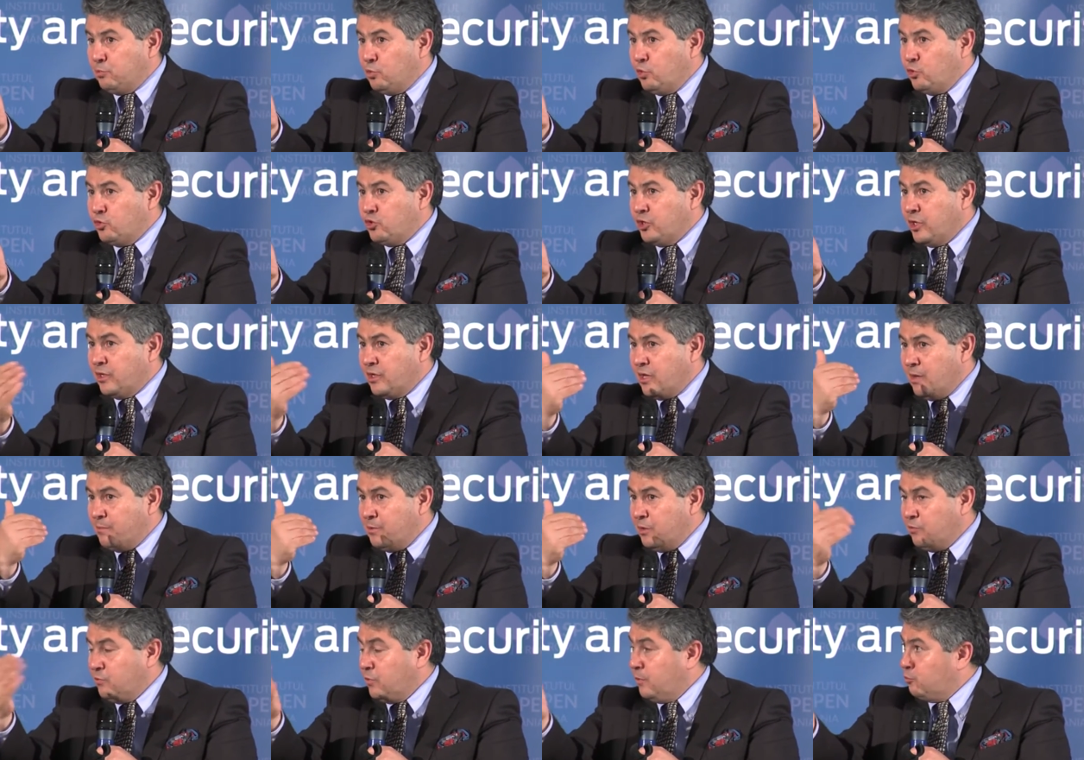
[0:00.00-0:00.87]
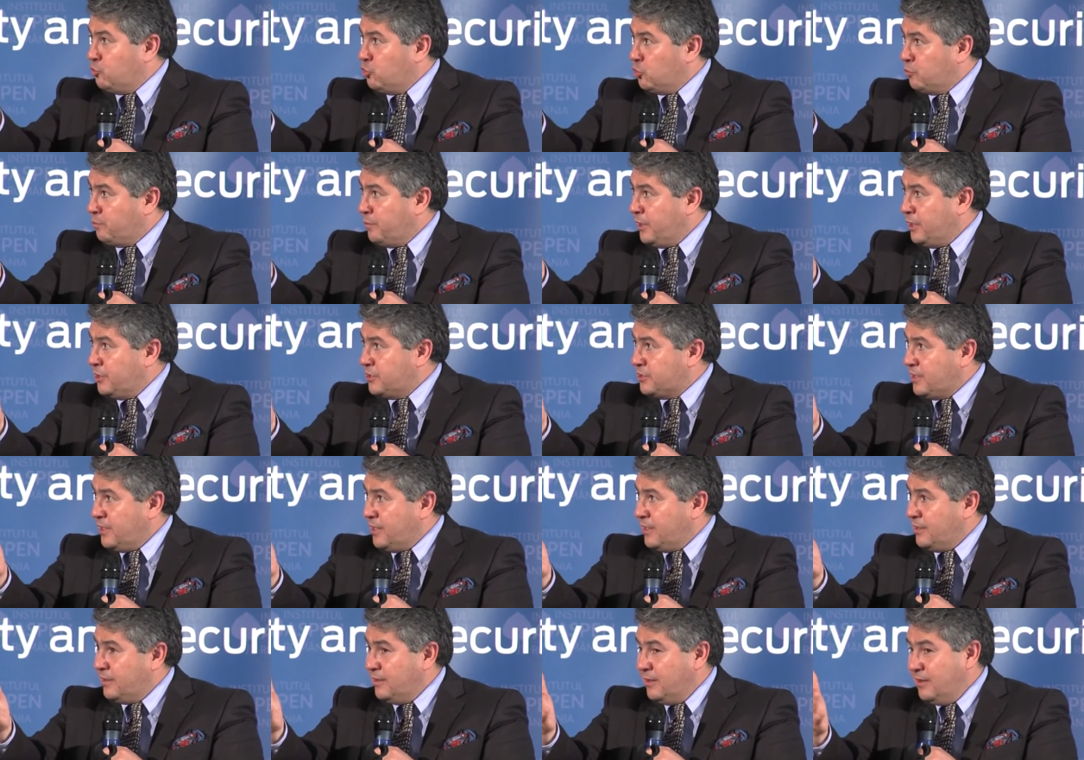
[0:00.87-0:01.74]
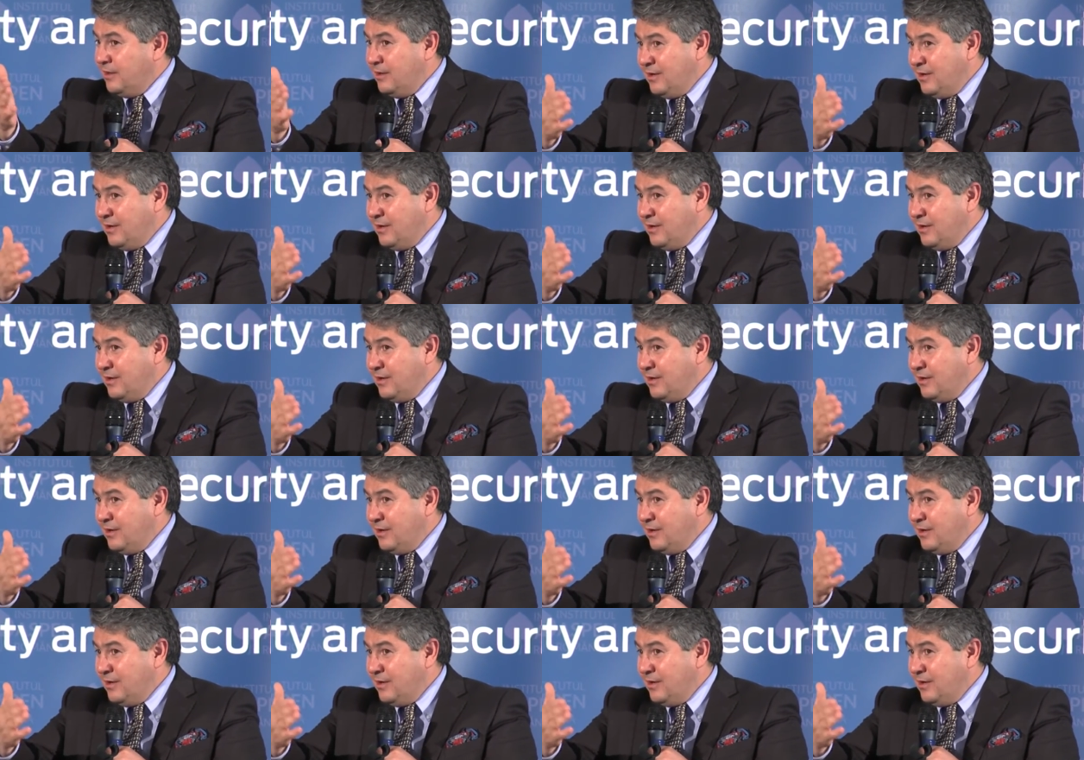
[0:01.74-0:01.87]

project coming from Turkmenistan